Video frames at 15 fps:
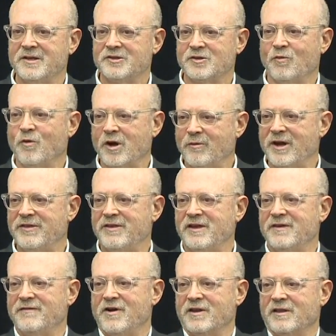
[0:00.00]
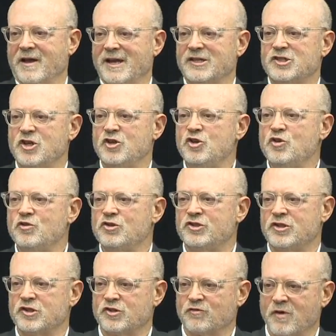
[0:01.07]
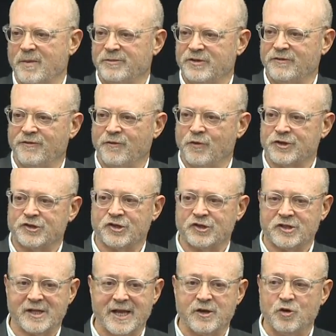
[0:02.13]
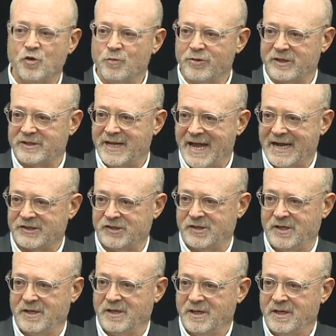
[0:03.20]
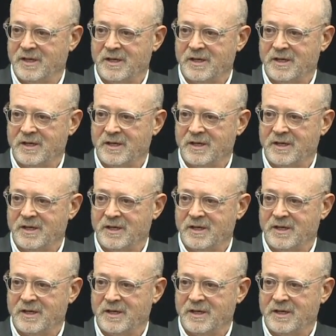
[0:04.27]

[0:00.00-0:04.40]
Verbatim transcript: So what do I think of online? It's a huge disruptive force, just like Uber taxi,